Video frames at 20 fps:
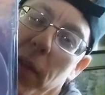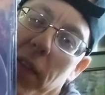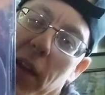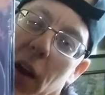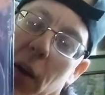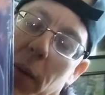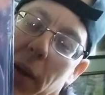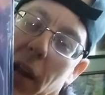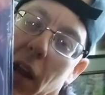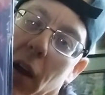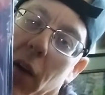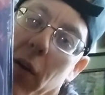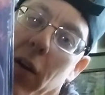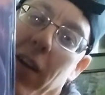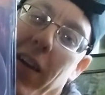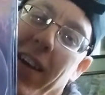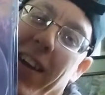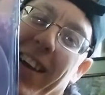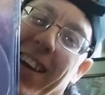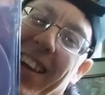bit, there we go.
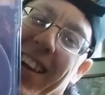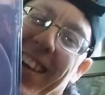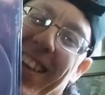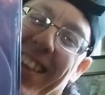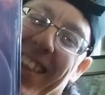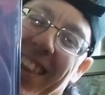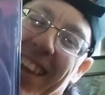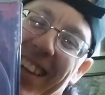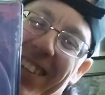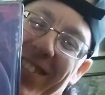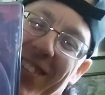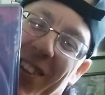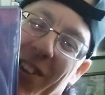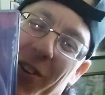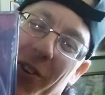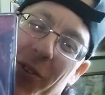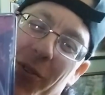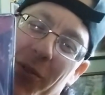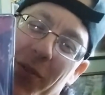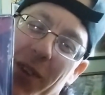Light's a
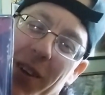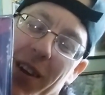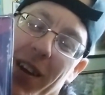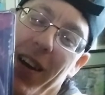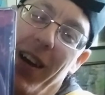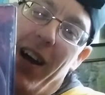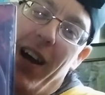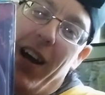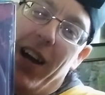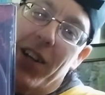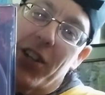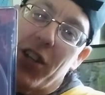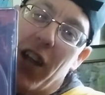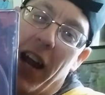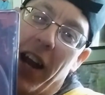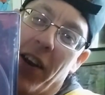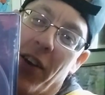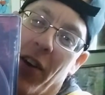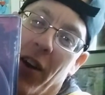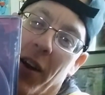little
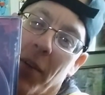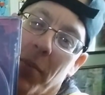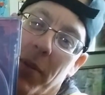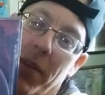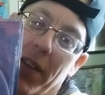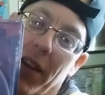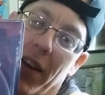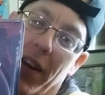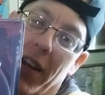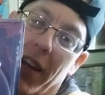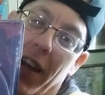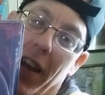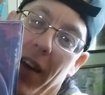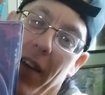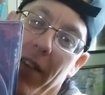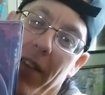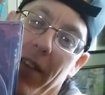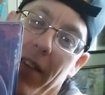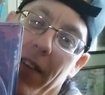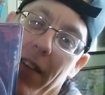shining on it, but there you
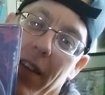go.